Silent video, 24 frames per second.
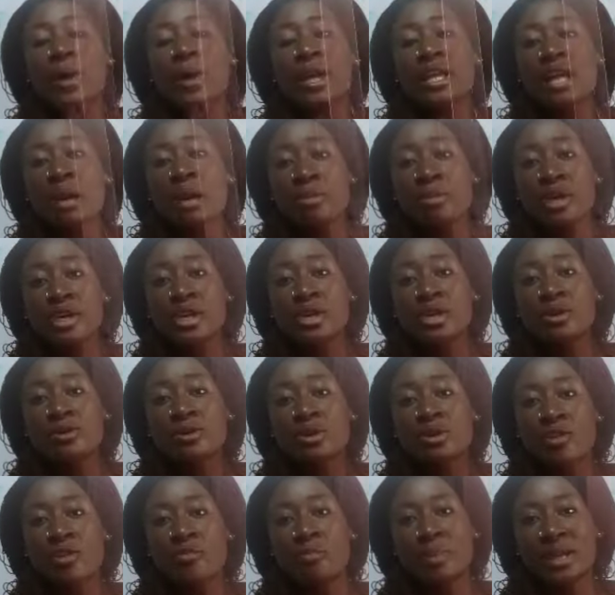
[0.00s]
when you are making
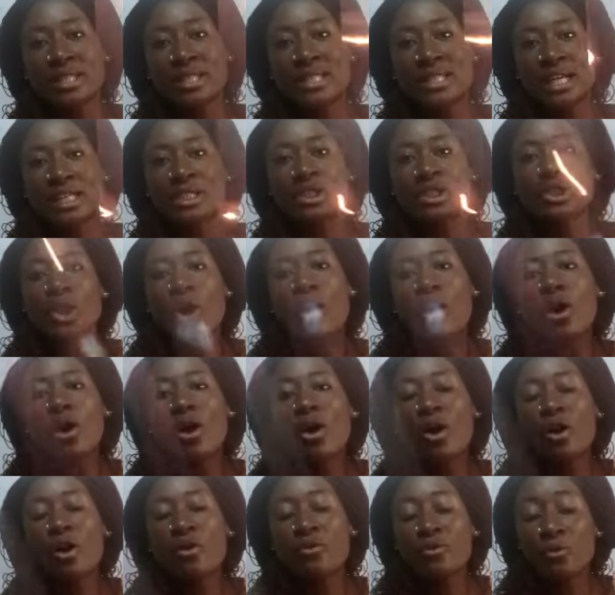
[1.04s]
use of pattern,
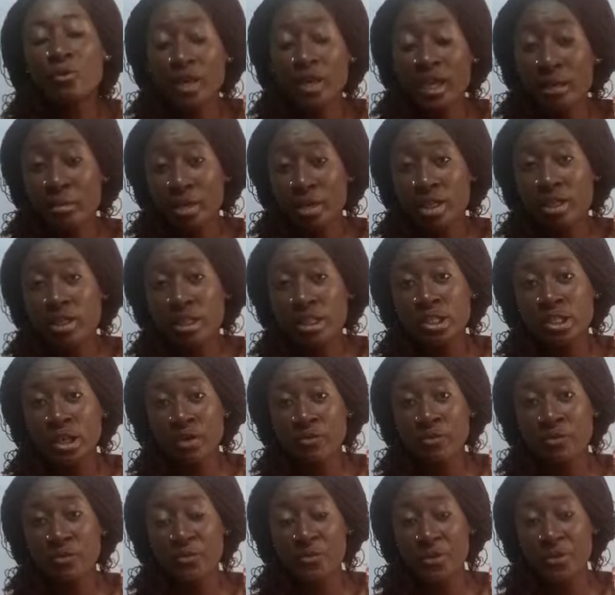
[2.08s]
when you're making use
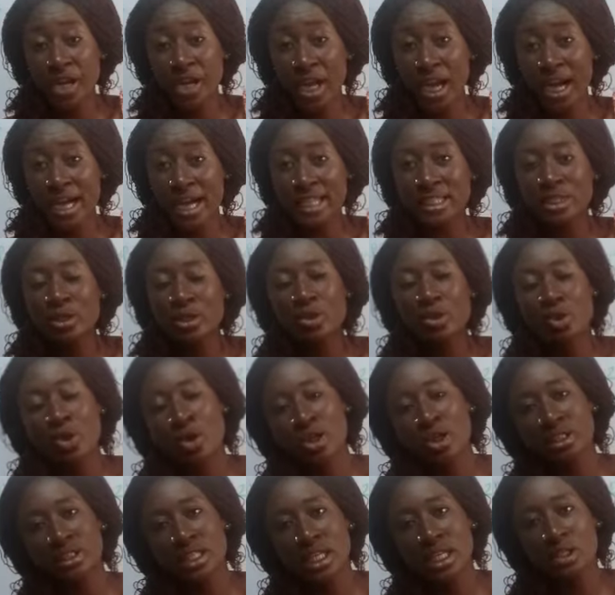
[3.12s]
of freehand to
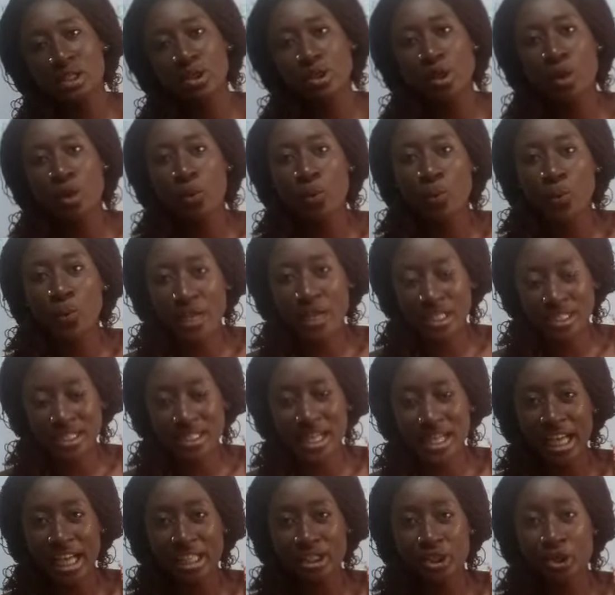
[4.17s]
connect your waist
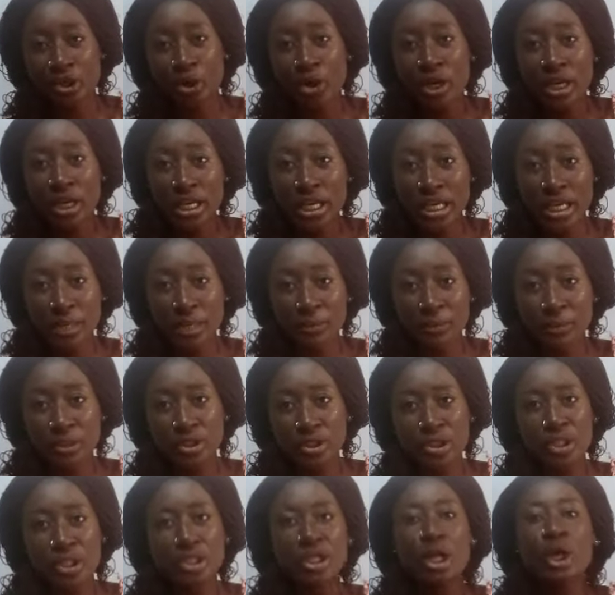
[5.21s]
and your hip
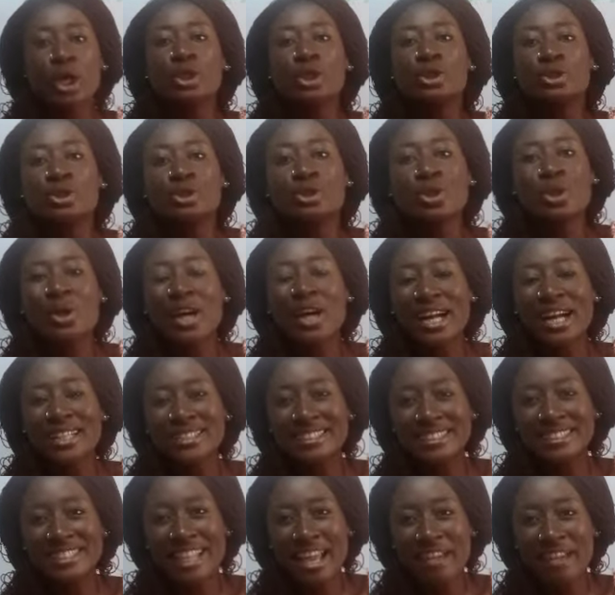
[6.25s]
region, you
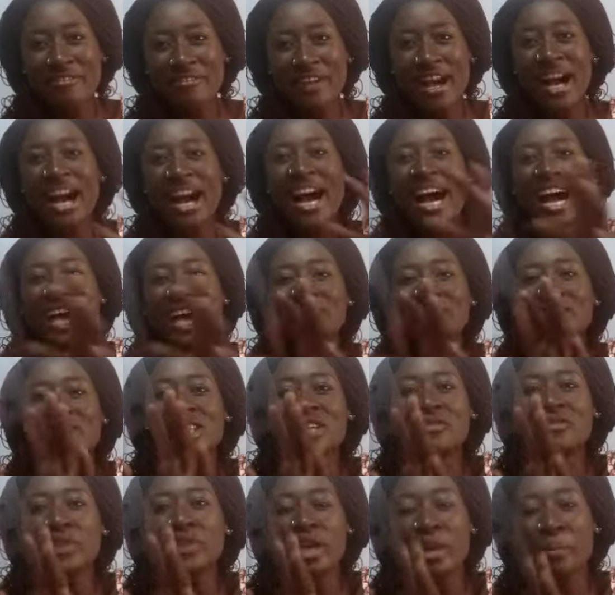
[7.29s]
can never
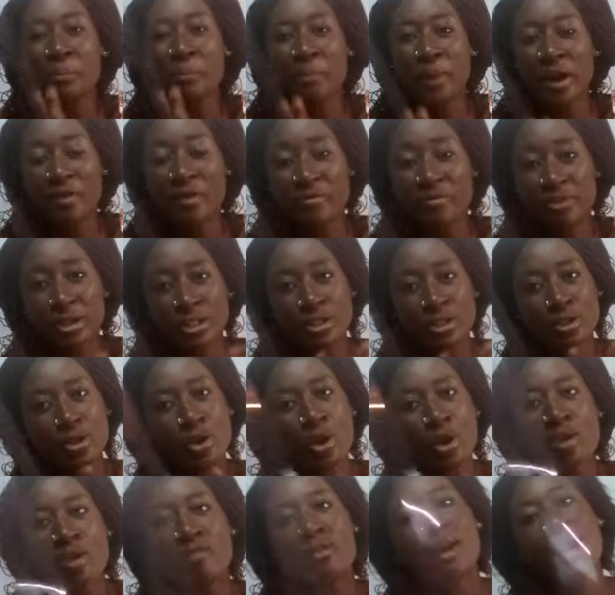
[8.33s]
achieve a perfect
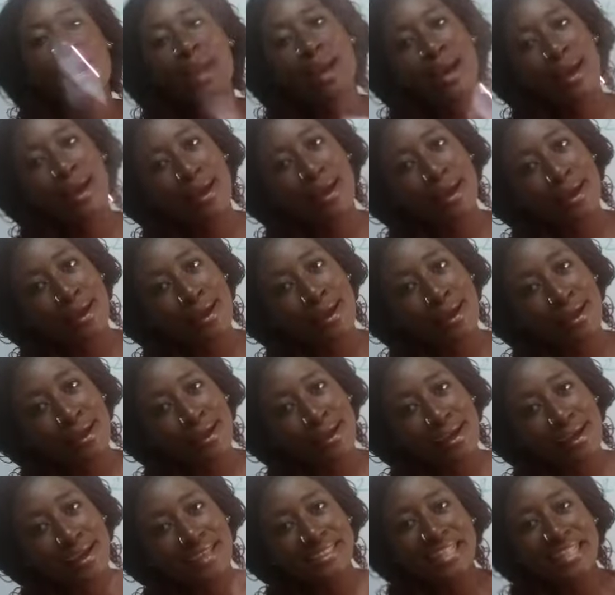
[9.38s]
curve.
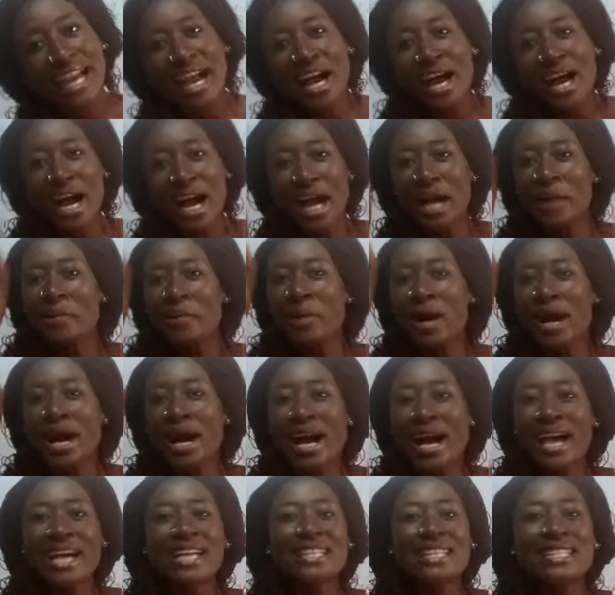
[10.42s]
Hey, our
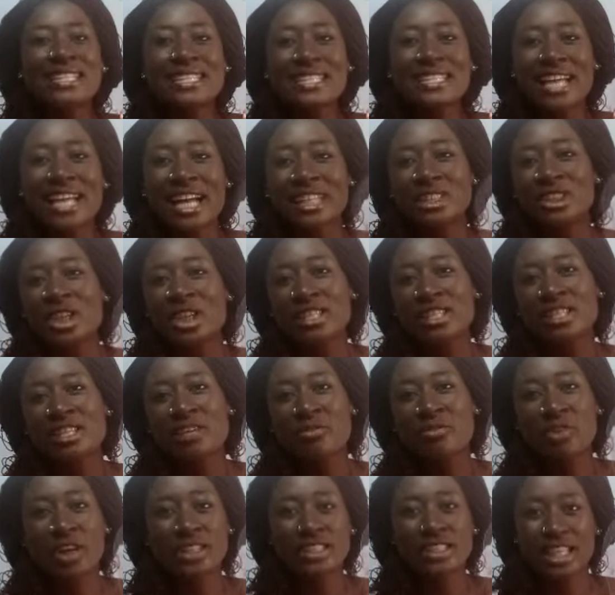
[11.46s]
hands cannot
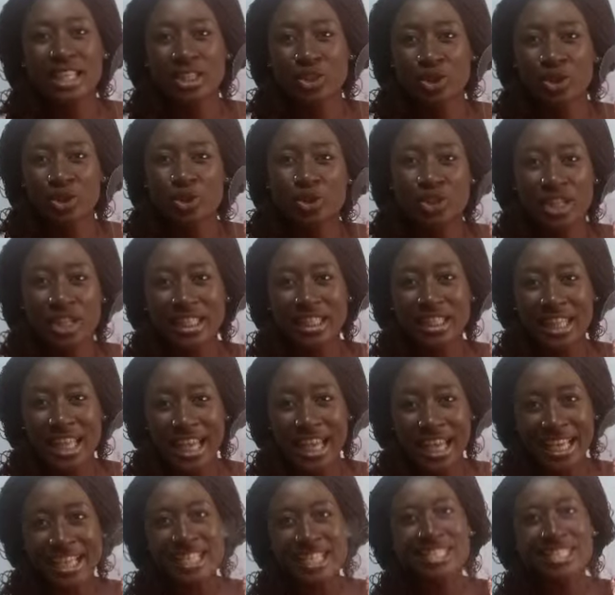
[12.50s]
give us a straight
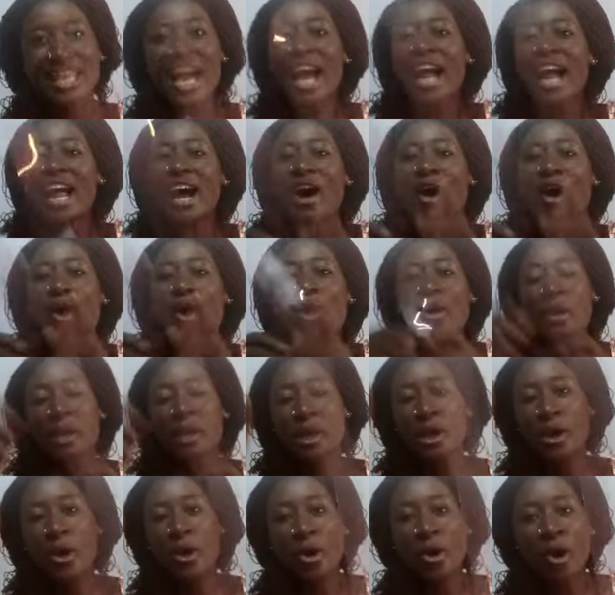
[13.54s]
line or
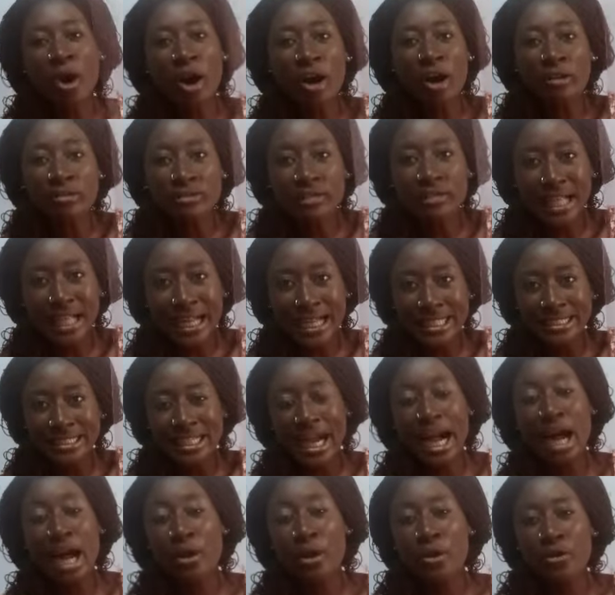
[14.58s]
a curved line,
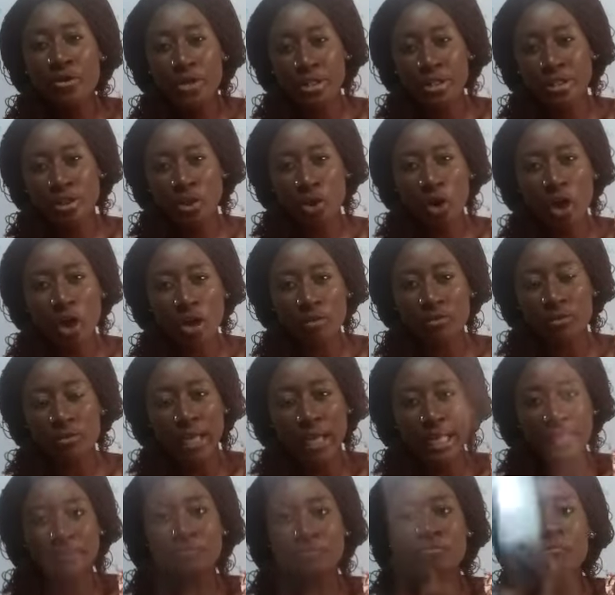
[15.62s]
accurate curved
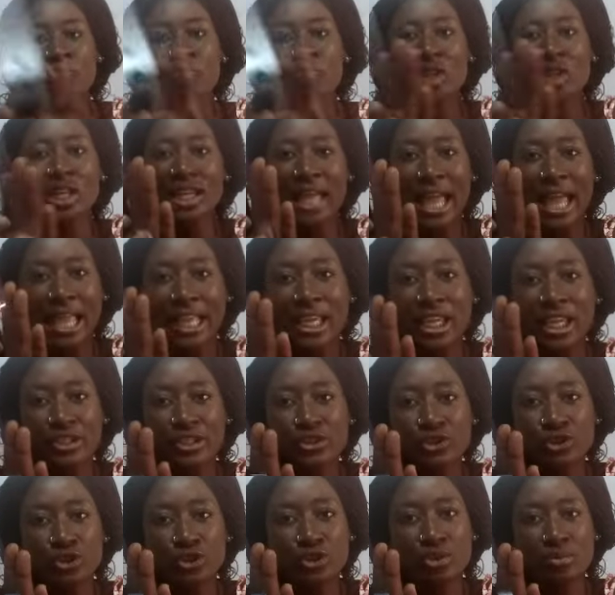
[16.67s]
line like
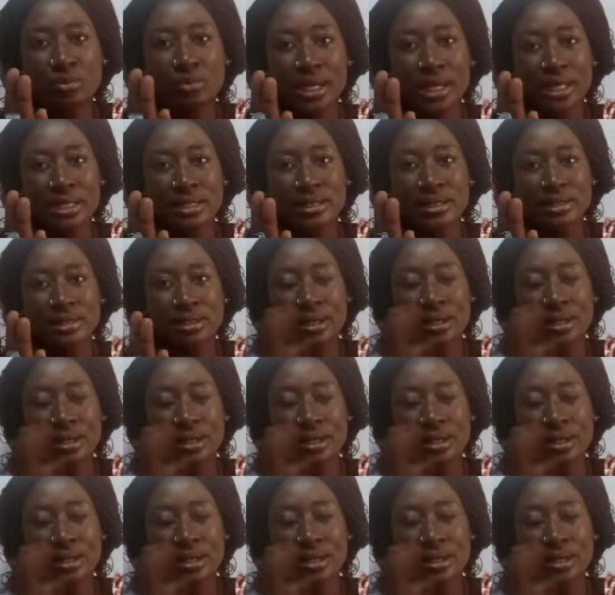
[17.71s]
instruments.